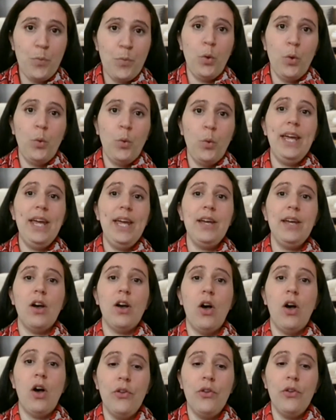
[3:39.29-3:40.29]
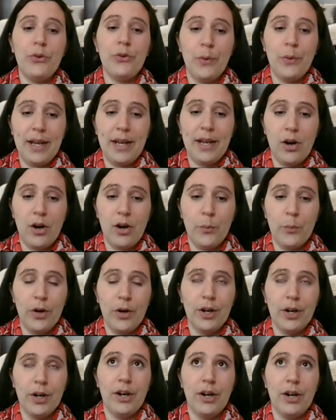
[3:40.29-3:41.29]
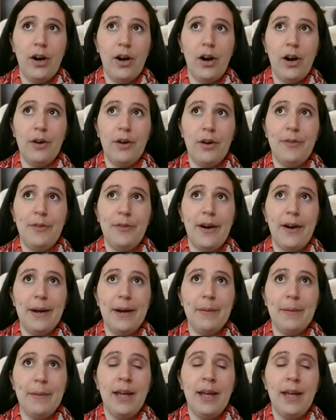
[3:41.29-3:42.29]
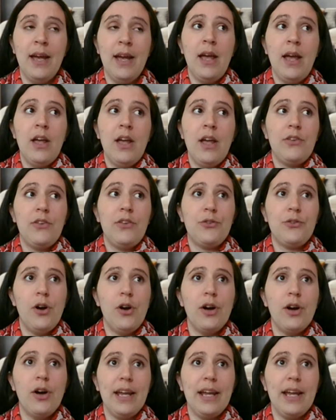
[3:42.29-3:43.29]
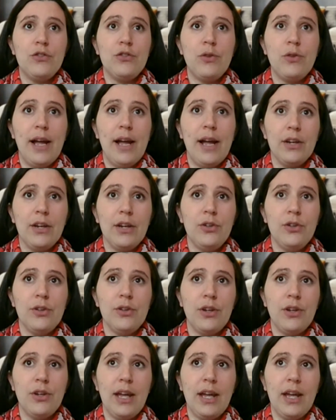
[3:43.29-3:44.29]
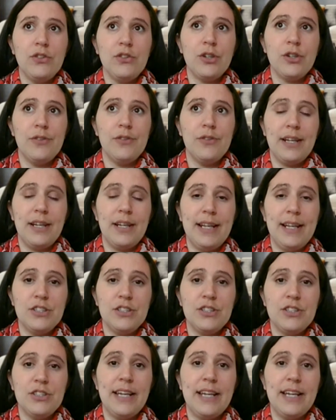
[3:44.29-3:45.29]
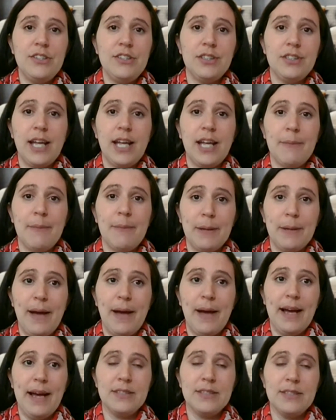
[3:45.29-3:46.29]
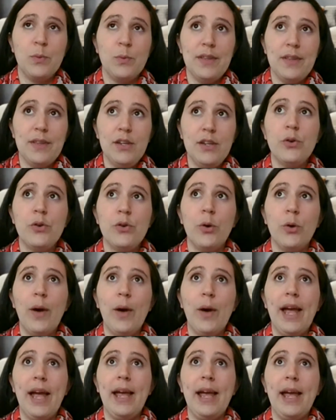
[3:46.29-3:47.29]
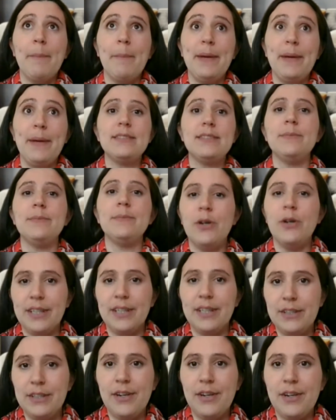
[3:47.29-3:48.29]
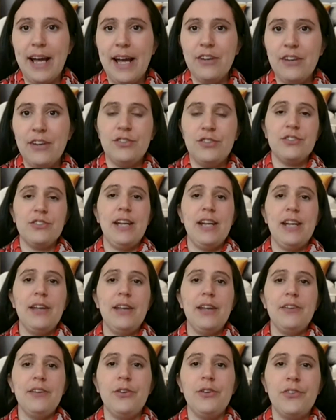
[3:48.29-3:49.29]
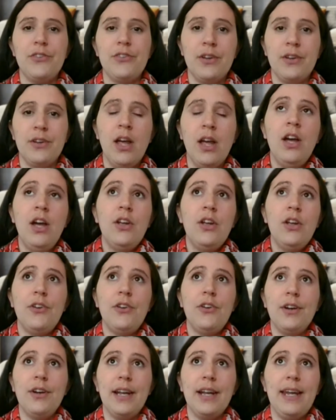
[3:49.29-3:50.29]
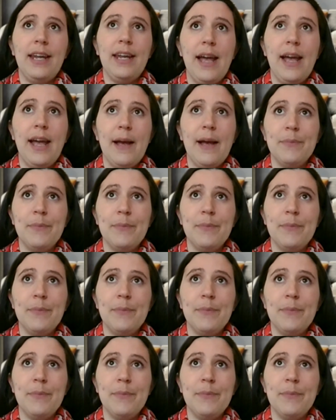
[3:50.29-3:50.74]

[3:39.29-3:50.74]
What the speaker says: We also in our work are very strong in trying to ensure that legislation can be passed within Norway based upon international standards, and certainly